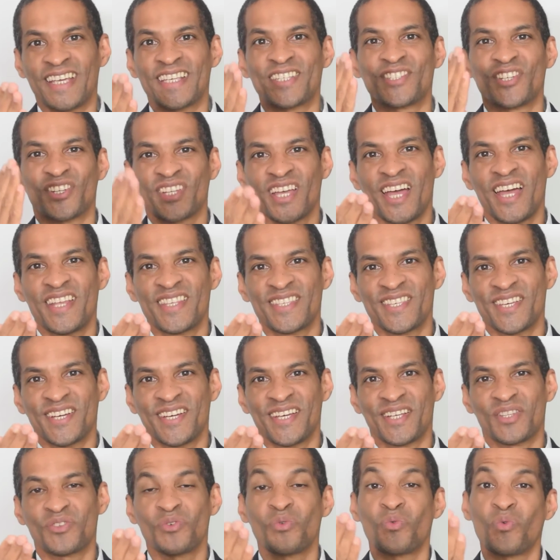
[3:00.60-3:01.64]
is not
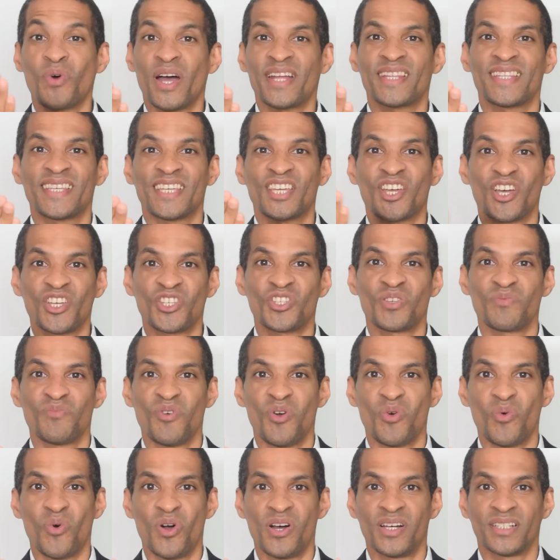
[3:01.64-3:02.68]
answering to what the customer
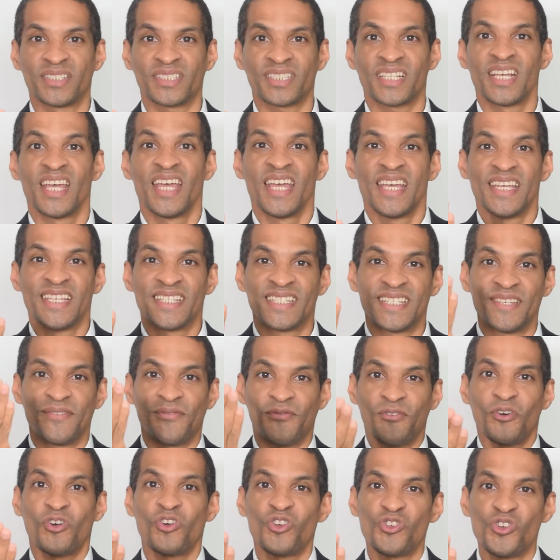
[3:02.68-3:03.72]
wants is the
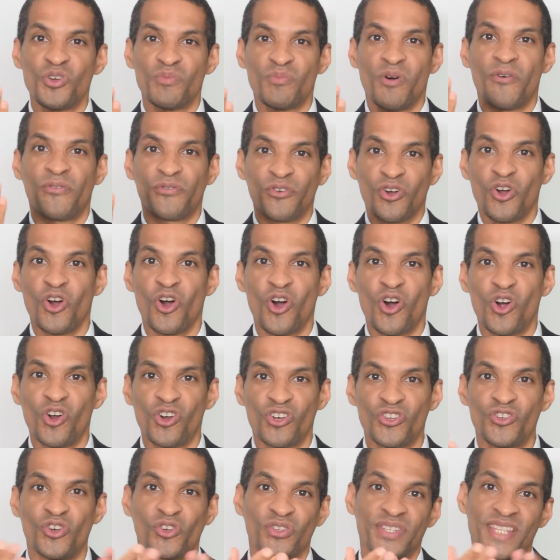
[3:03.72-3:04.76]
volume of call
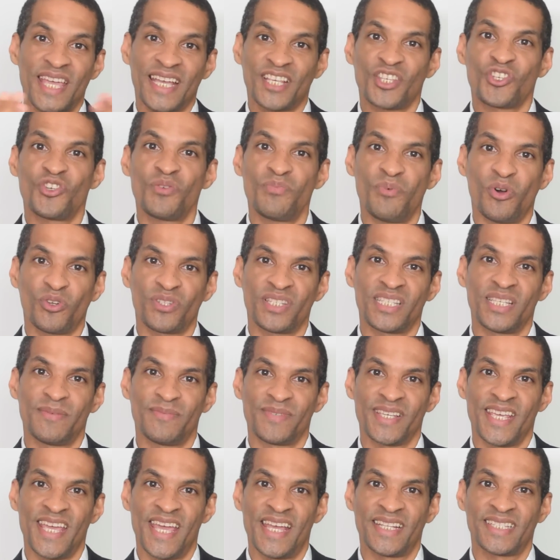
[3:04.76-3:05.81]
your tech support team
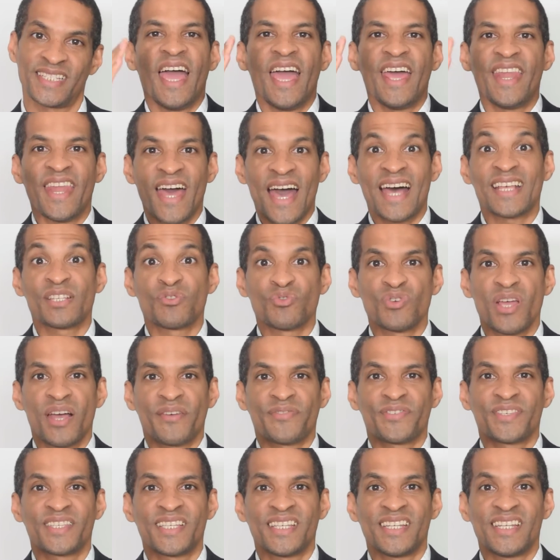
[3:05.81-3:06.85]
gets. And as we have
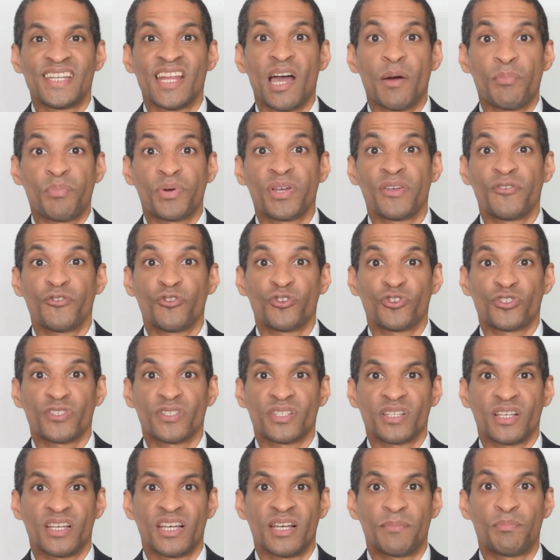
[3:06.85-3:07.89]
seen in our
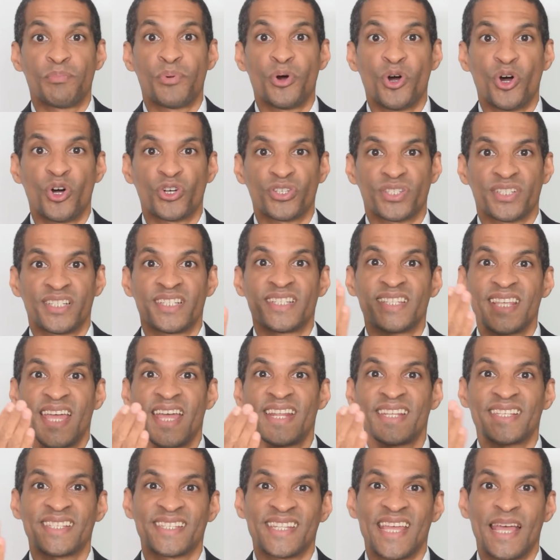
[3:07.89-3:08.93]
previous post, the
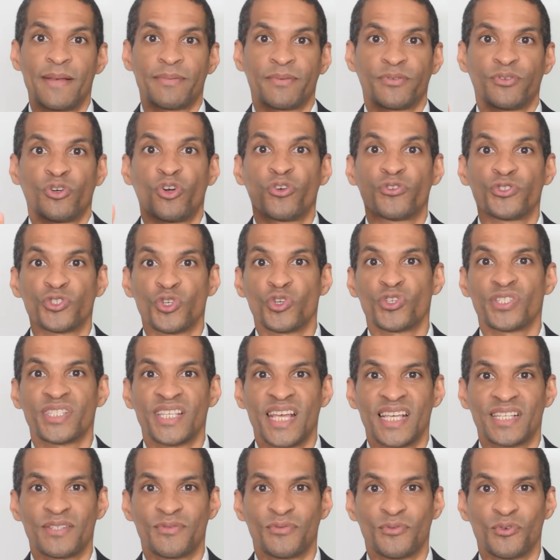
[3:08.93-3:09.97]
10 steps for a
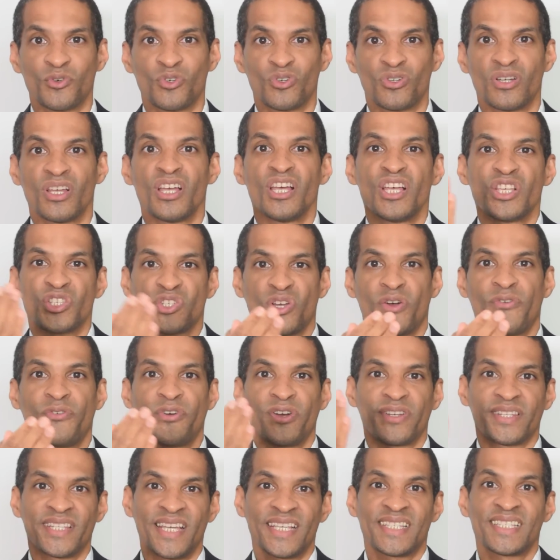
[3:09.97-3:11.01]
successful
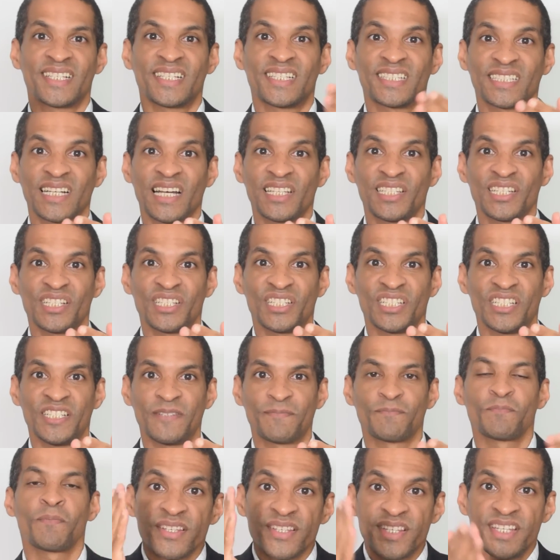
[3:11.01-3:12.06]
software testing strategy,
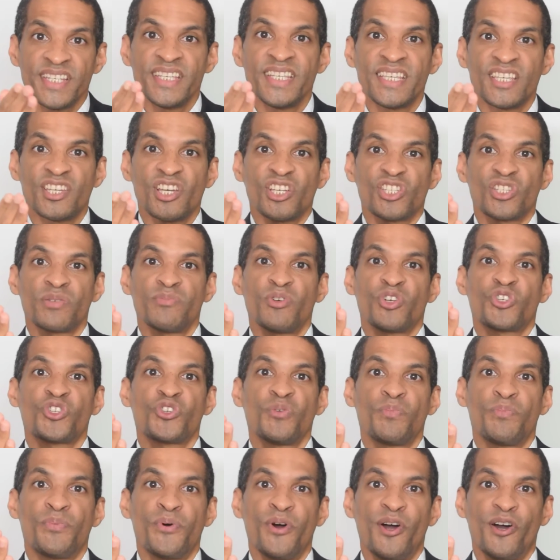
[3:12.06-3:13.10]
the customer
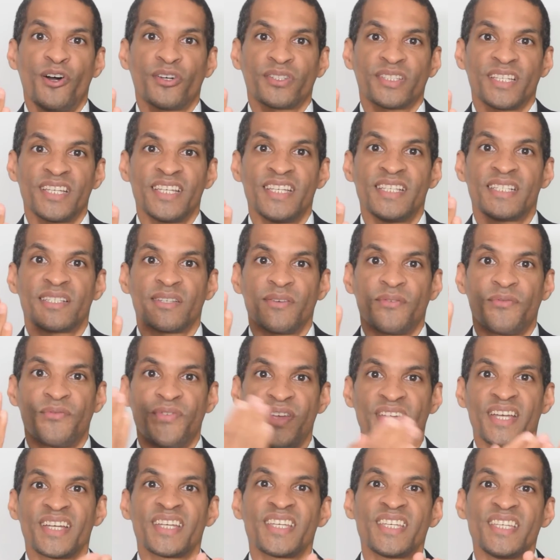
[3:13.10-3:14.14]
support is a
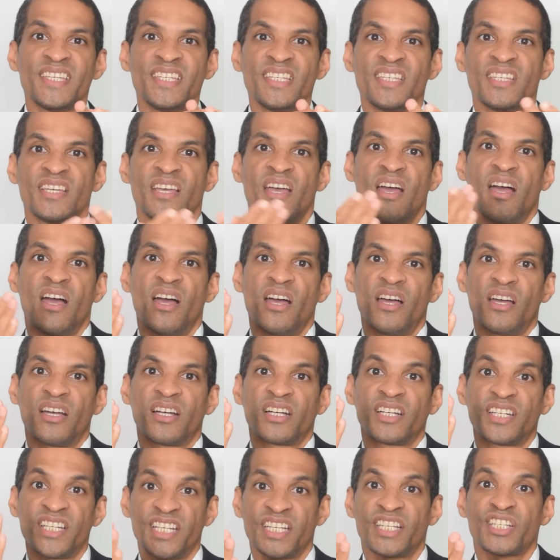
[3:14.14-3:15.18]
very
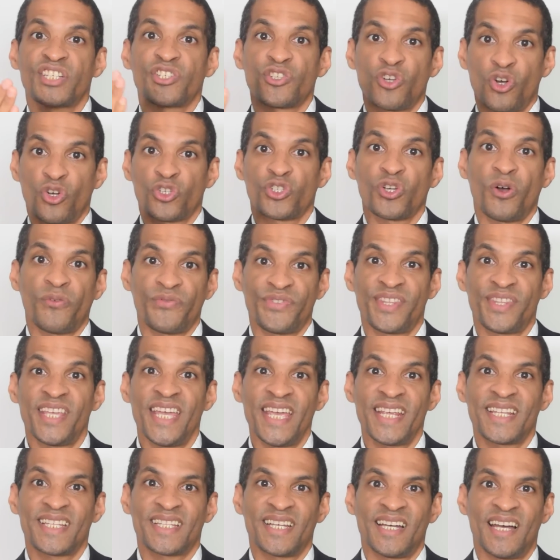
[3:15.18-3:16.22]
rich source of
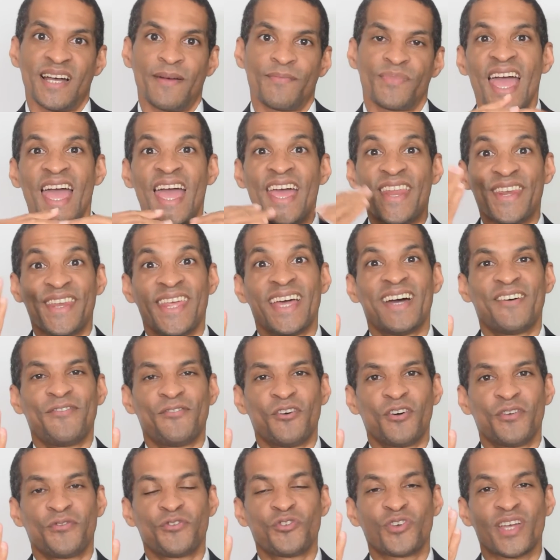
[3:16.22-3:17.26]
data. And
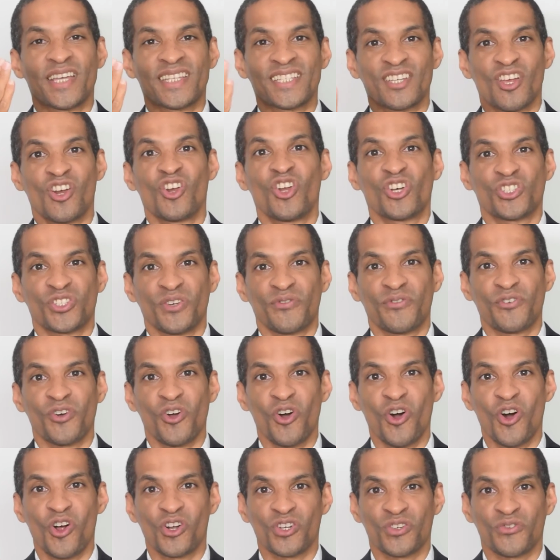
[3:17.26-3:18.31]
therefore, if you're getting a lot of
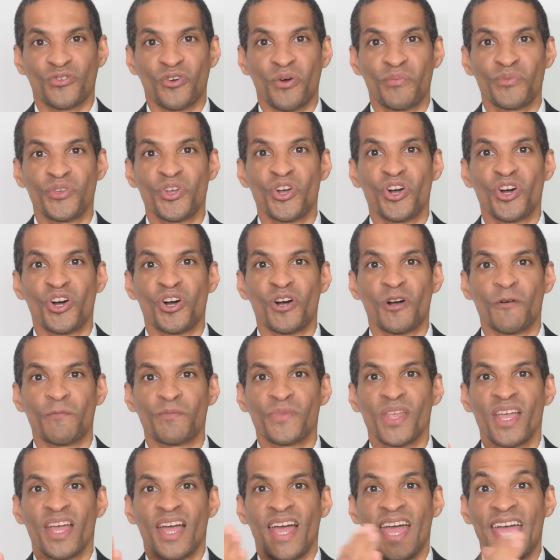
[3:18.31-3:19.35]
calls from your
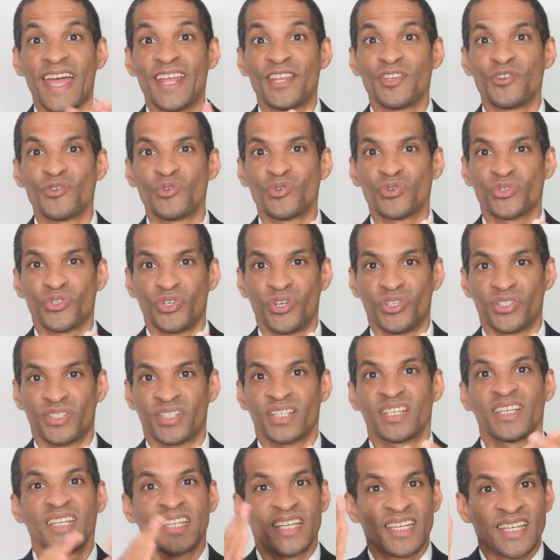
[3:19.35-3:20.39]
end users,
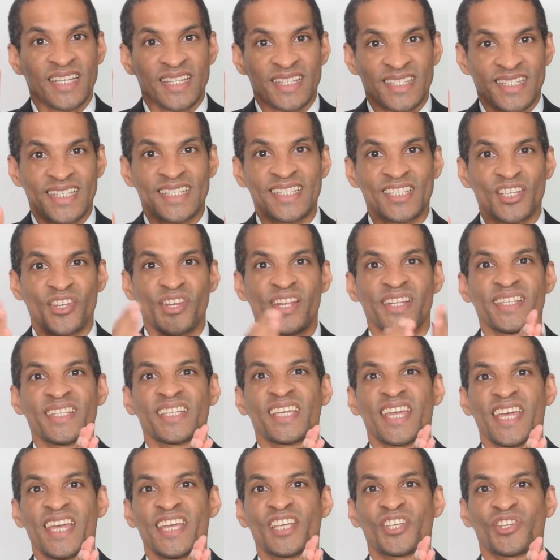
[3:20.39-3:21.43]
this is an
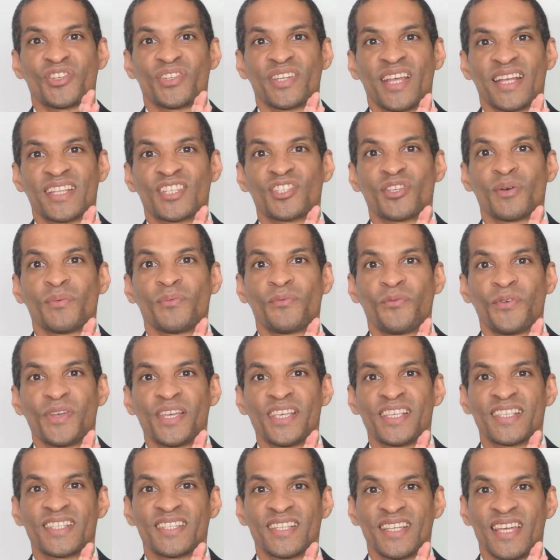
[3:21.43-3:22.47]
indication that something
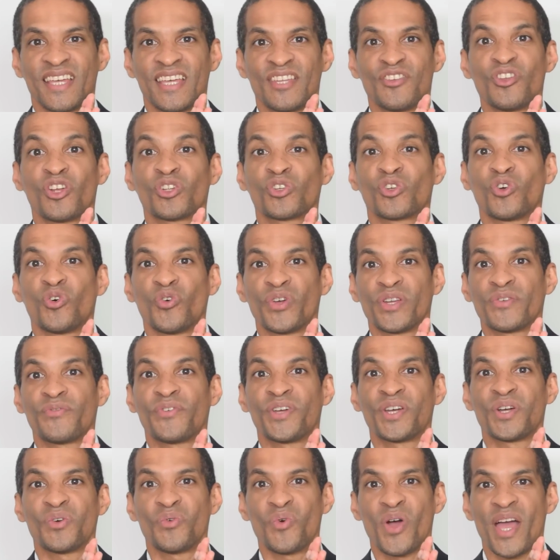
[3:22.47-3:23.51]
is not going
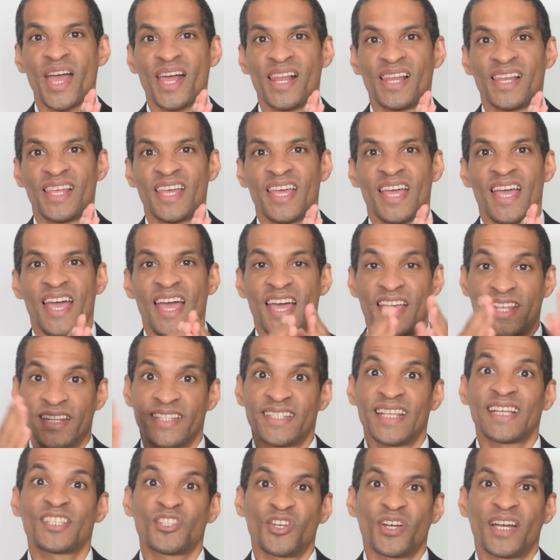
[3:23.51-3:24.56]
very well, and
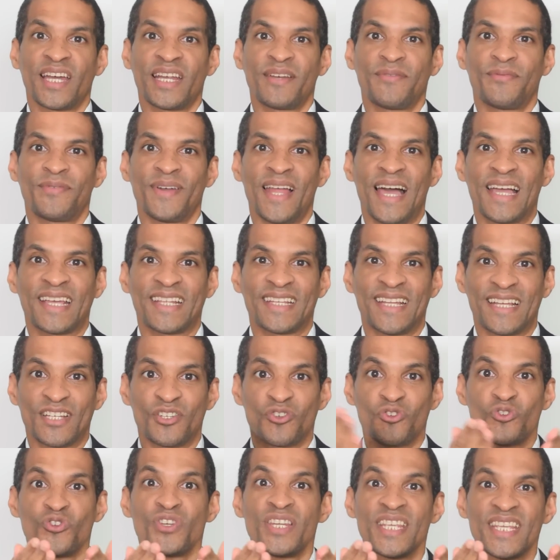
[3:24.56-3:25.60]
that's a red flag that
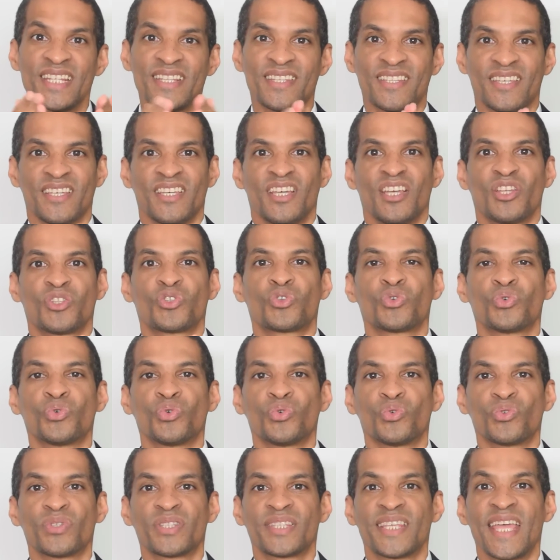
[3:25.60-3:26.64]
you need
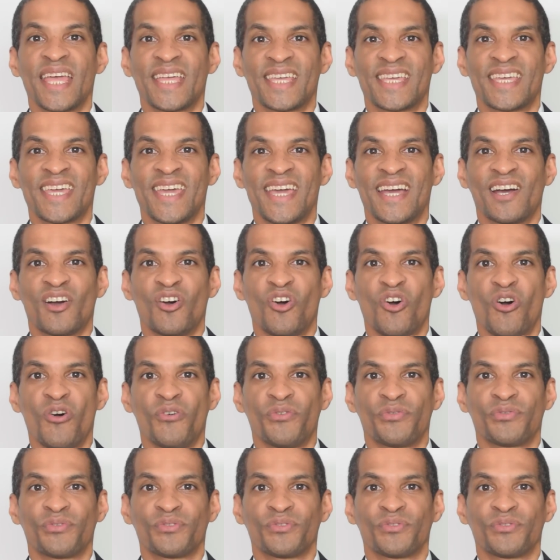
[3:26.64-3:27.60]
to take care of.